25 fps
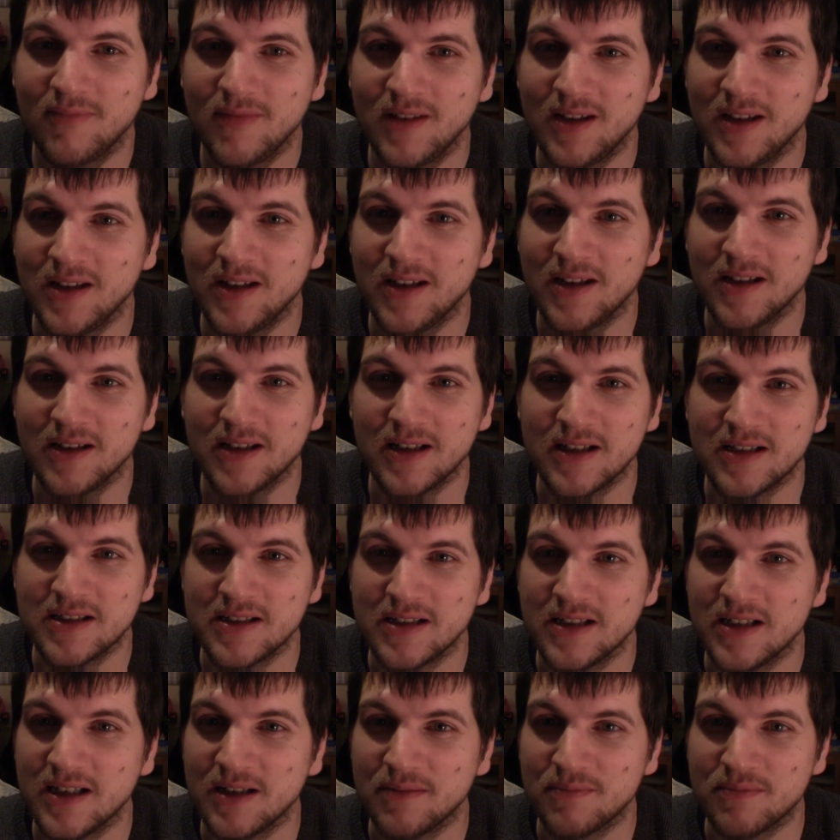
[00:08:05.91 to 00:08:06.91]
yeah, that's
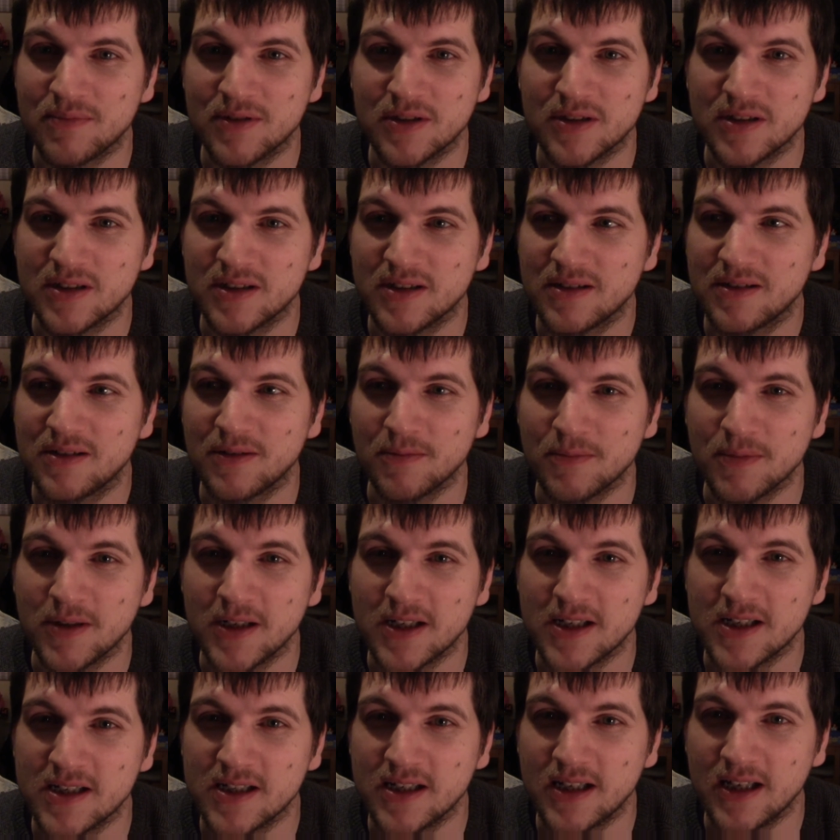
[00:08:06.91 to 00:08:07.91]
it. I'm just
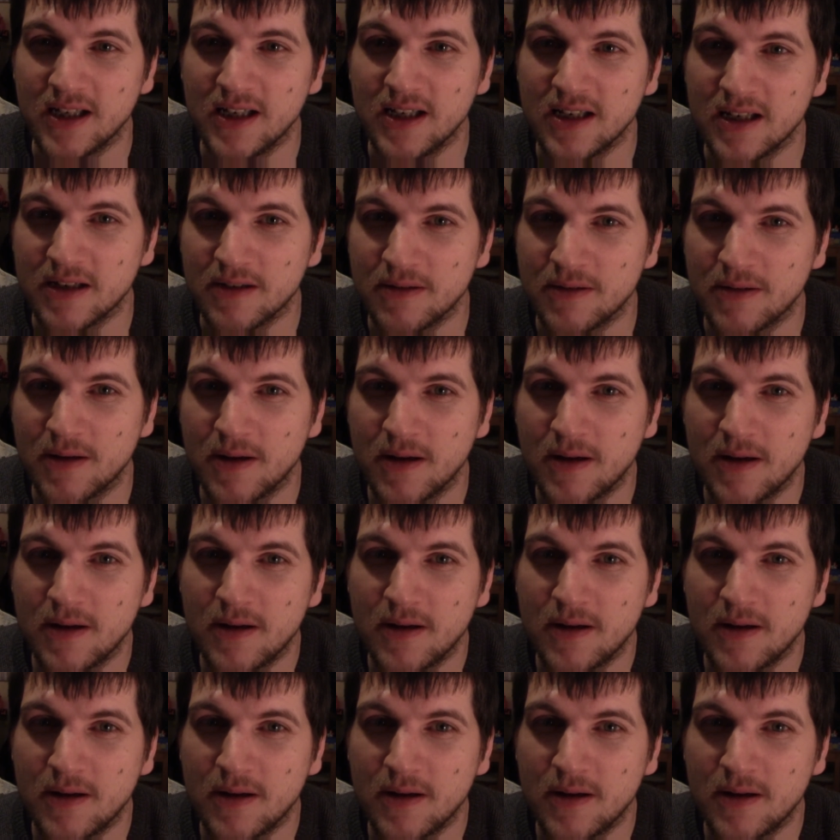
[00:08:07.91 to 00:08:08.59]
completely skint now.